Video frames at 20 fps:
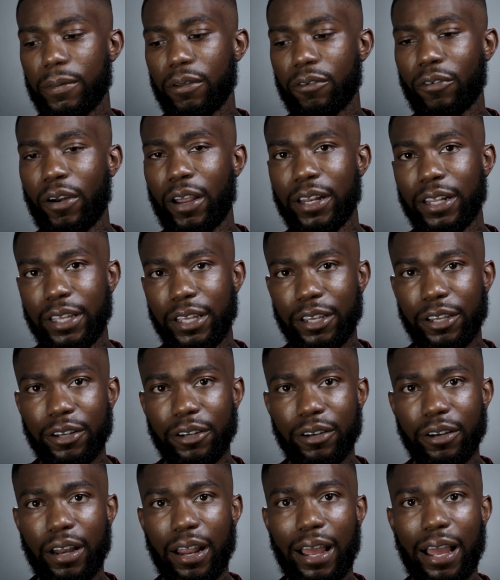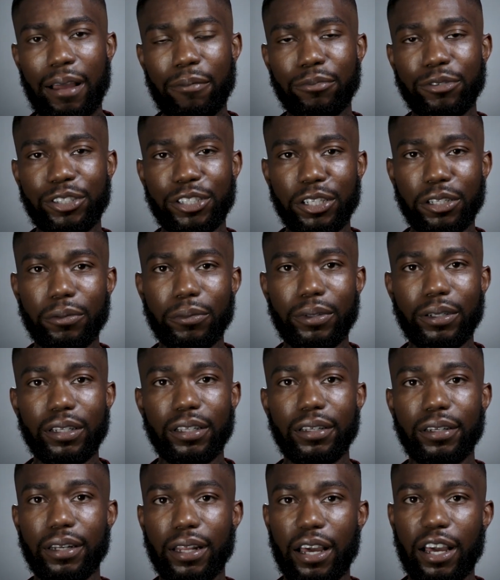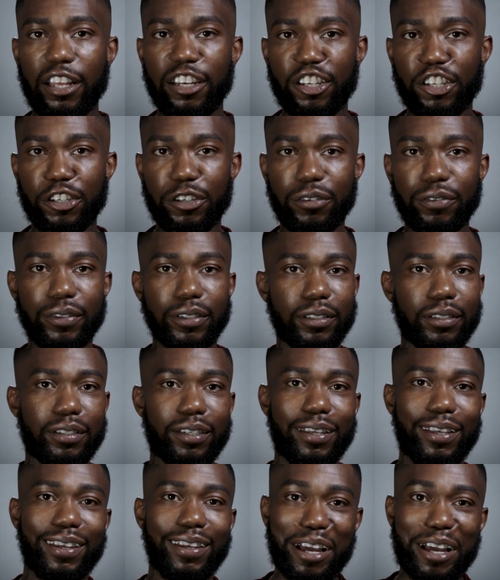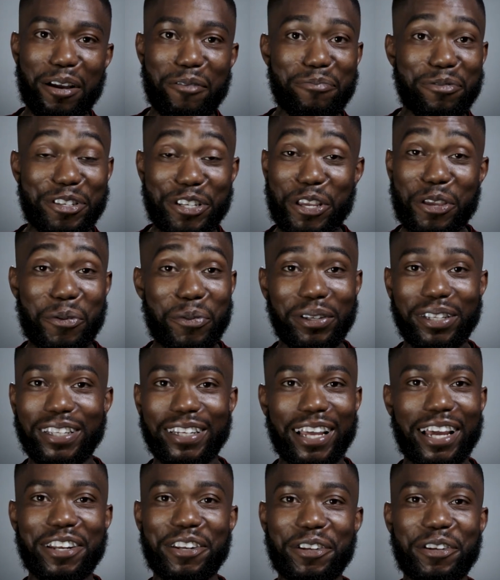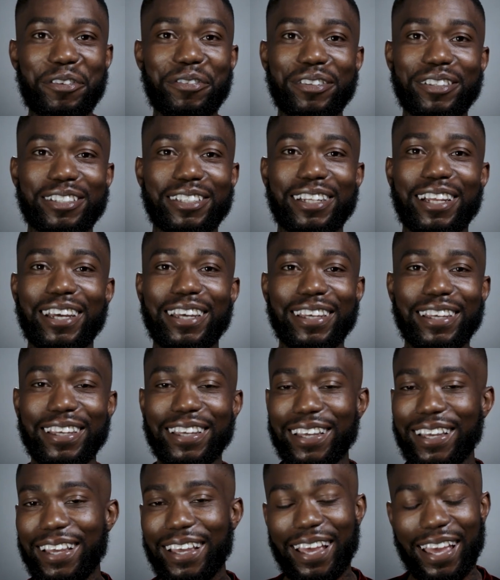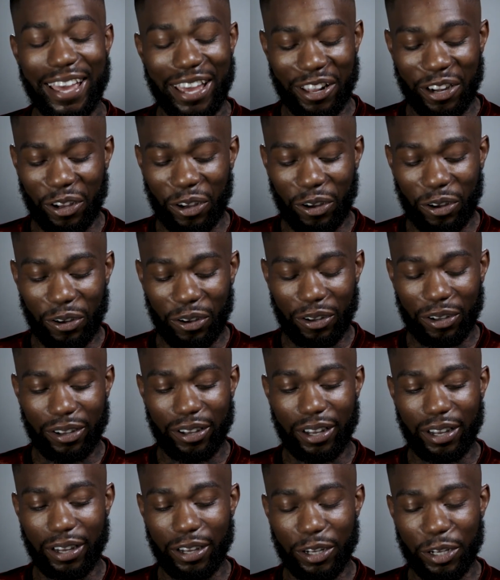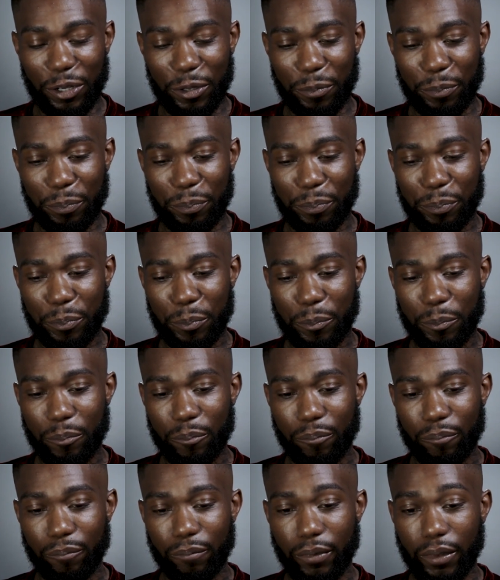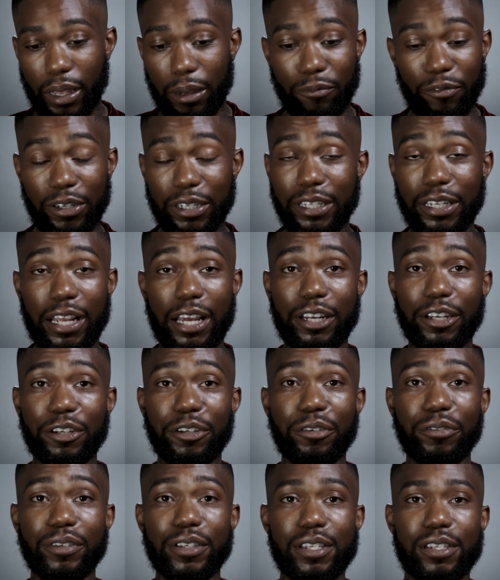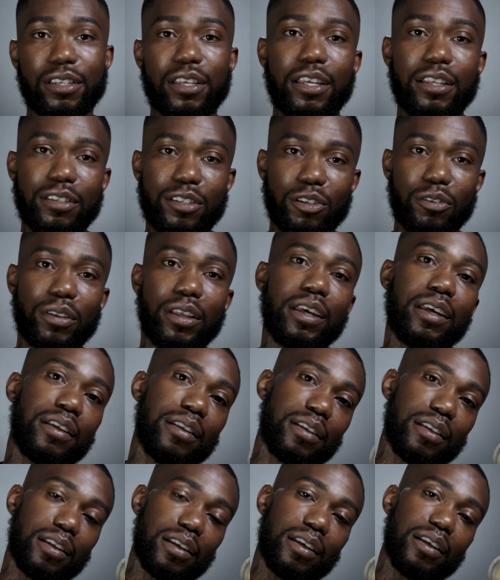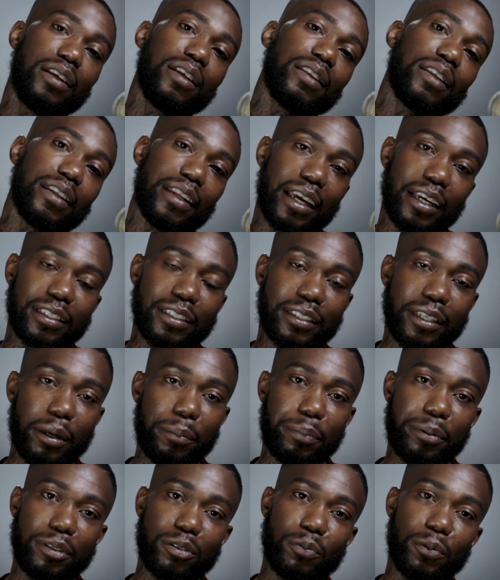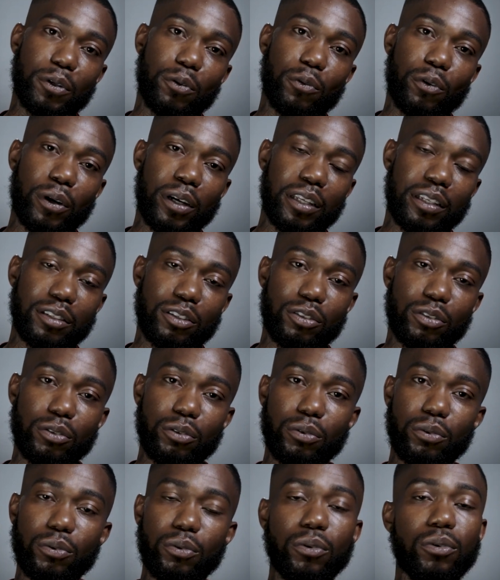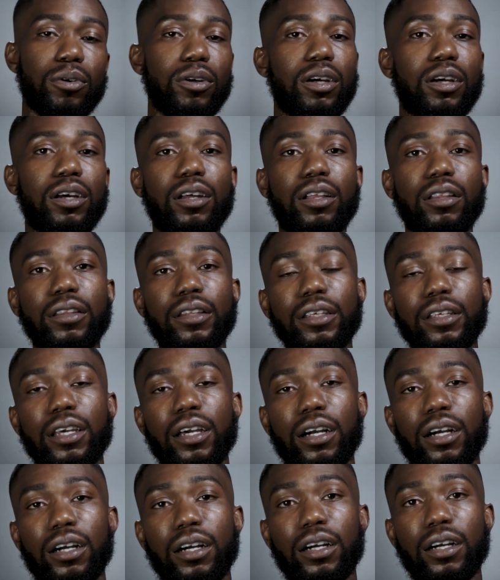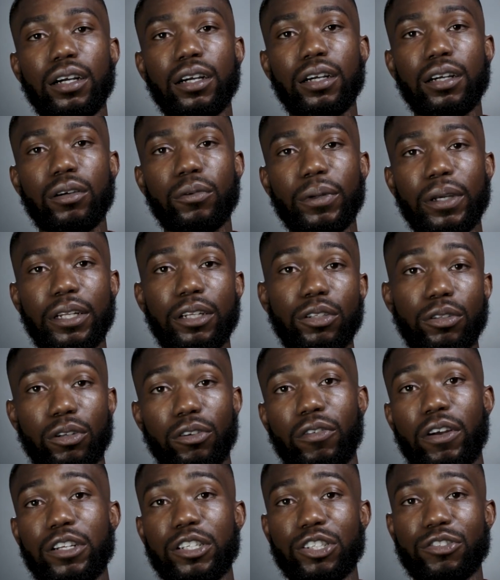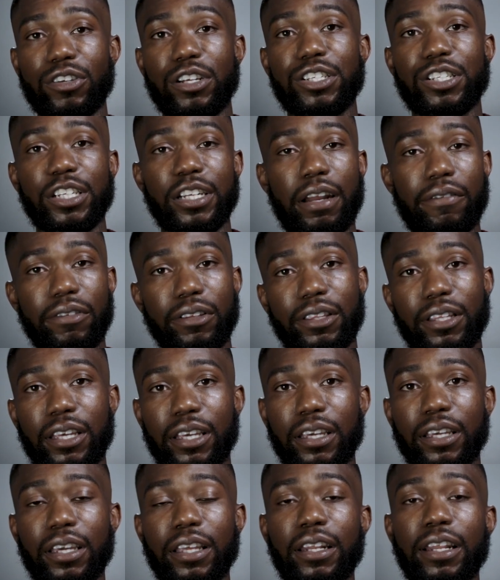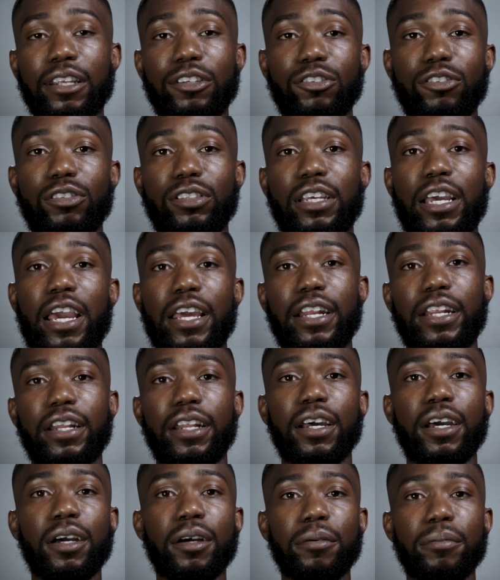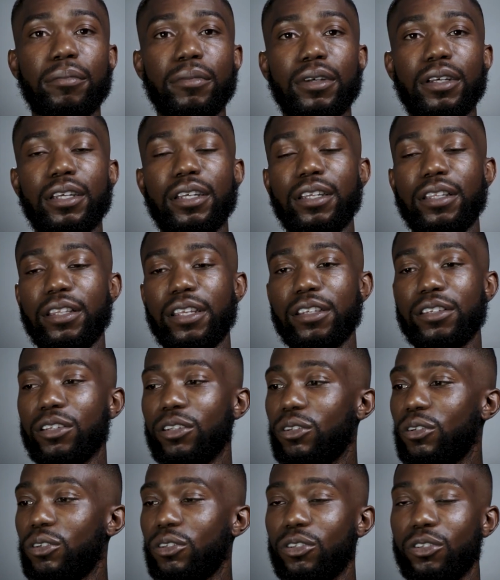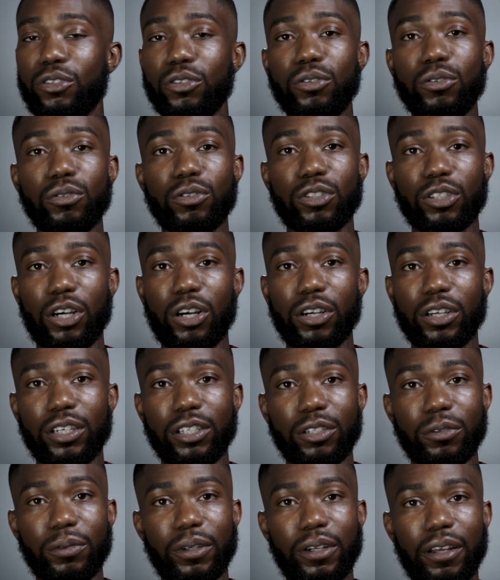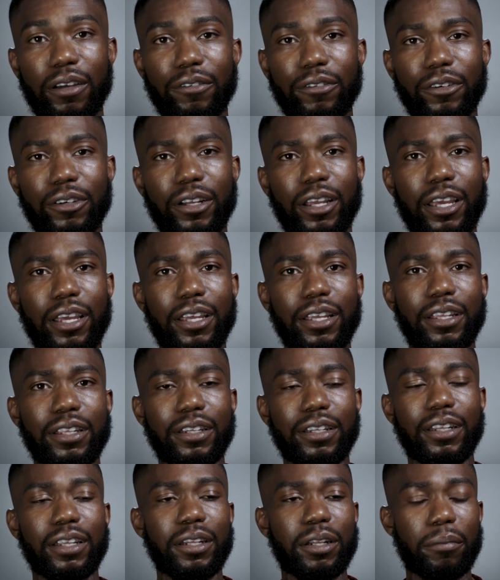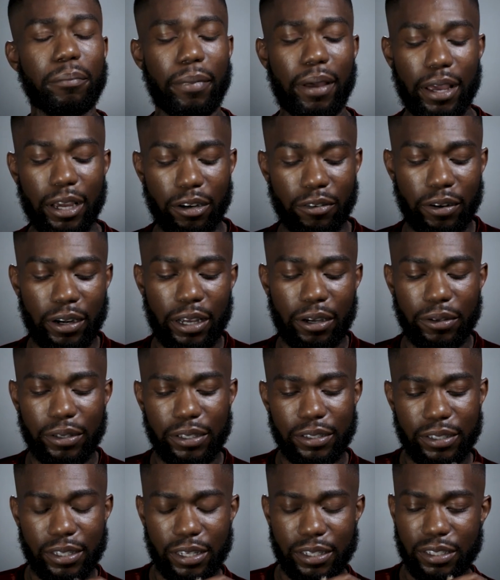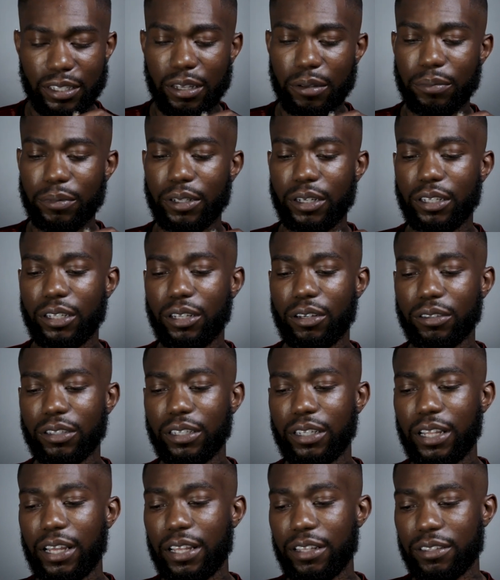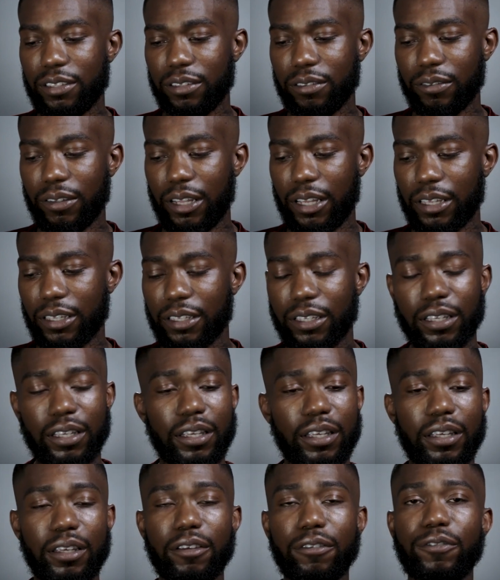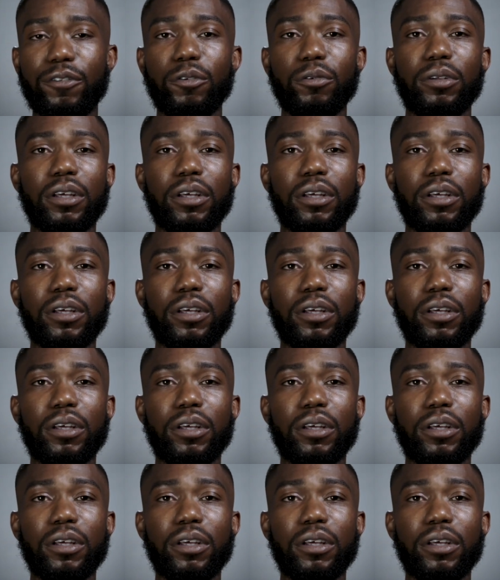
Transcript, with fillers: right here, I'm genuinely not nervous. I'm genuinely not nervous, like, at all. Um, I'm really not nervous. And so then the next step is we went to the uh, we had to do the registration and everything. And as you're signing up, there's a little dude talking or whatever, and in the background he says something along the lines of like, "If you